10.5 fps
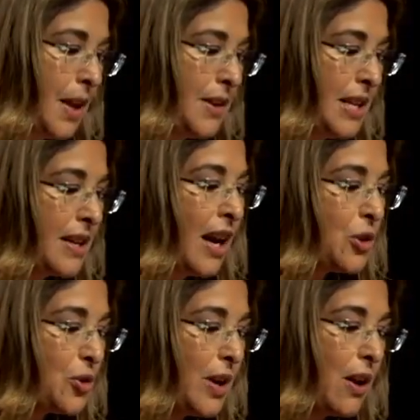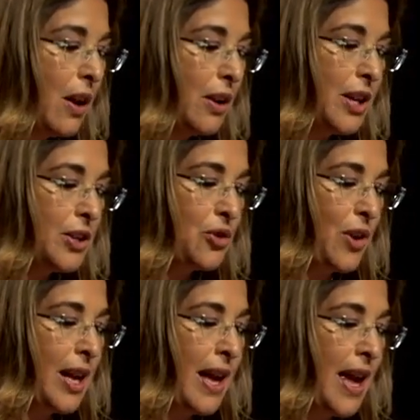This country called
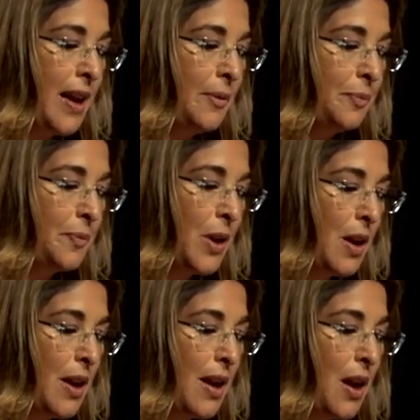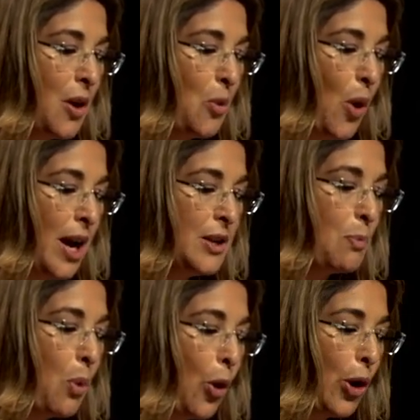Australia was
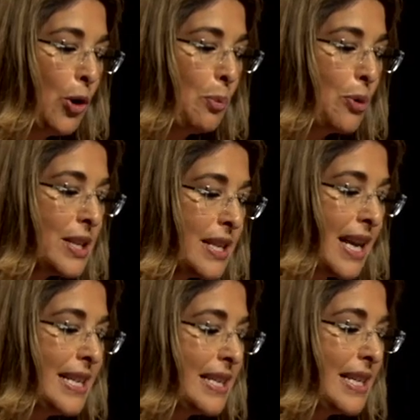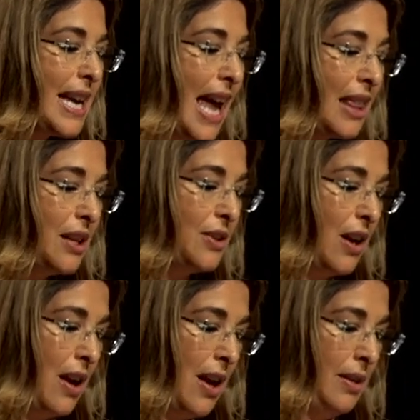born precisely at the
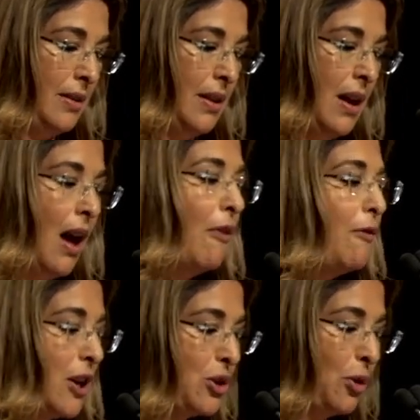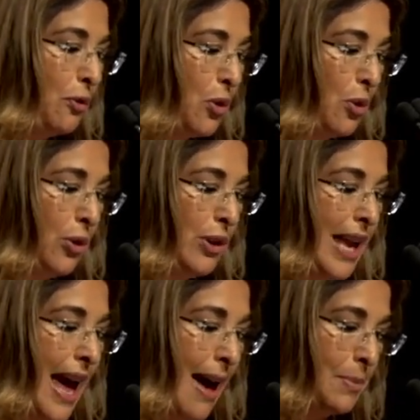dawn of
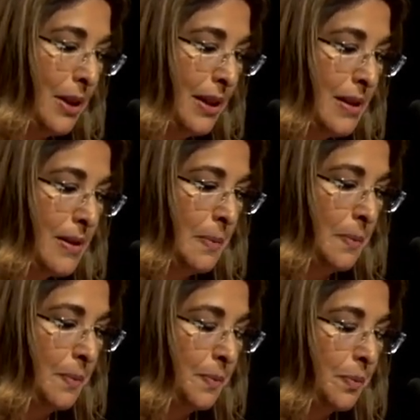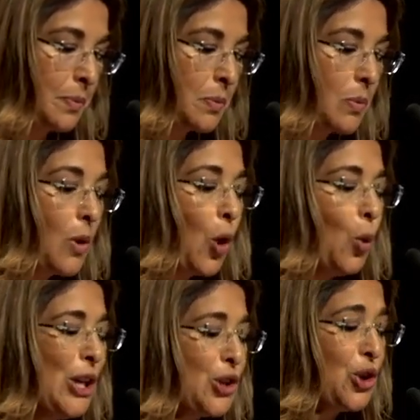fossil-fueled capitalism.
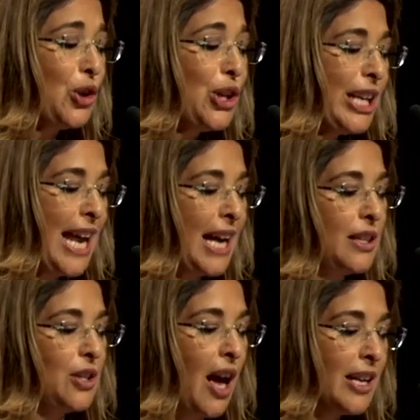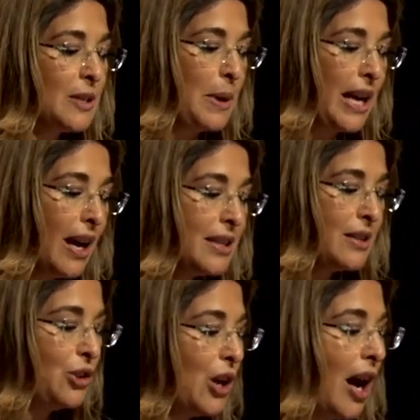We should connect the dots because
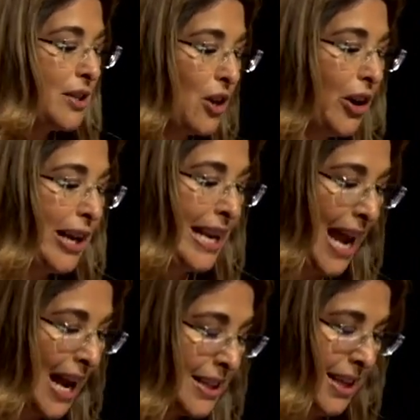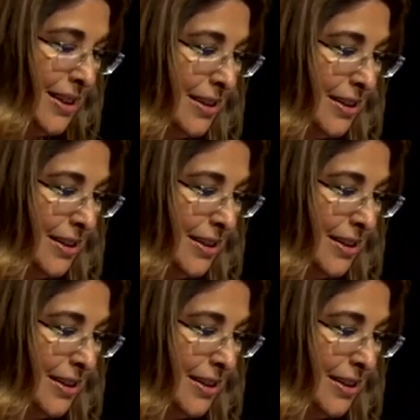the dots are connected.